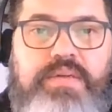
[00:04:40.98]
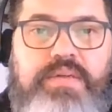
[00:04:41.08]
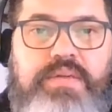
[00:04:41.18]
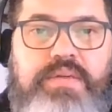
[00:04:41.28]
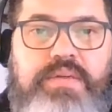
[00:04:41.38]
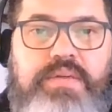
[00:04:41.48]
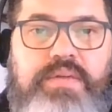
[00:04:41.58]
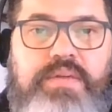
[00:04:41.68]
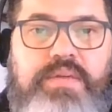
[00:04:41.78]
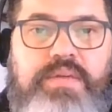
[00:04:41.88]

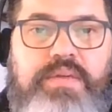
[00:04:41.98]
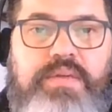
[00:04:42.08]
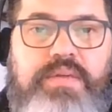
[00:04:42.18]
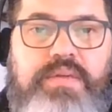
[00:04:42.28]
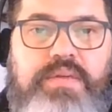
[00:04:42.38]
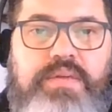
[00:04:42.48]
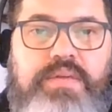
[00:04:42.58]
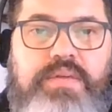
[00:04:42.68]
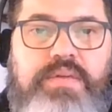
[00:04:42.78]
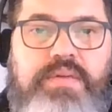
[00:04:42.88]

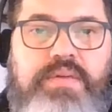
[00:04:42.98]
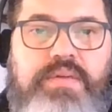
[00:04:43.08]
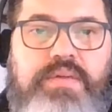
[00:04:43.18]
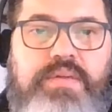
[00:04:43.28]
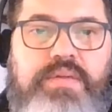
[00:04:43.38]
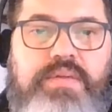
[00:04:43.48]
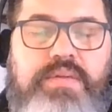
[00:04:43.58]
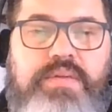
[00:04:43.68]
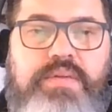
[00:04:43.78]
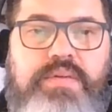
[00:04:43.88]

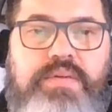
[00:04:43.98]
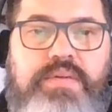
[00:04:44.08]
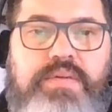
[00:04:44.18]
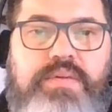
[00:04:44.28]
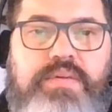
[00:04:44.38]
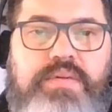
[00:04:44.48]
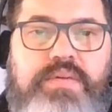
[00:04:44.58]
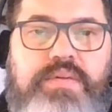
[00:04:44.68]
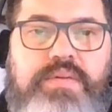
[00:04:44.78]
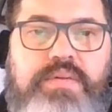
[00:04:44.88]

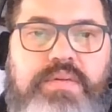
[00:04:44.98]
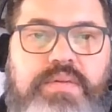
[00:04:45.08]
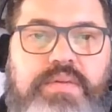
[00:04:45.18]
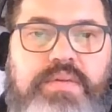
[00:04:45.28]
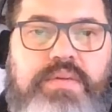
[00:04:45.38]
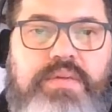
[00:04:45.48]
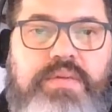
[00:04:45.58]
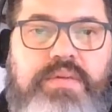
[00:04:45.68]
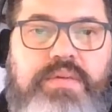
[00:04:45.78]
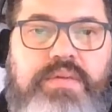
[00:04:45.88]

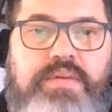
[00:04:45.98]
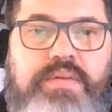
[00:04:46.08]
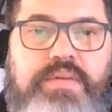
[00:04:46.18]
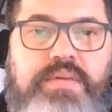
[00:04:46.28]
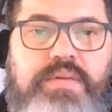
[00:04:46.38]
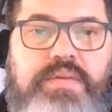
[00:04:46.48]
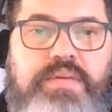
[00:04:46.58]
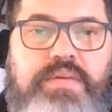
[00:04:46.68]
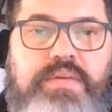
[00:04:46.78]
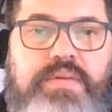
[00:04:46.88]

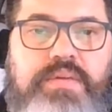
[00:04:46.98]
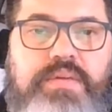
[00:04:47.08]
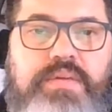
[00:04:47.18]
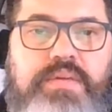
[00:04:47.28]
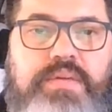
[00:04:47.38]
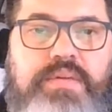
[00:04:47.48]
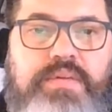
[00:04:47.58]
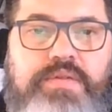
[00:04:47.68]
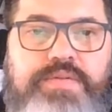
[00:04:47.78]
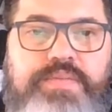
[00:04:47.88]

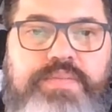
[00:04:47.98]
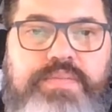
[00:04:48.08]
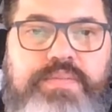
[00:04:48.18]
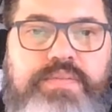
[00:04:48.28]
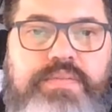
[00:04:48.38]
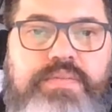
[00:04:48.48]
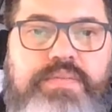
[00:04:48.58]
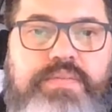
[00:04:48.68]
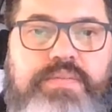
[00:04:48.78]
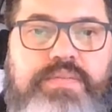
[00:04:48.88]
(not speaking)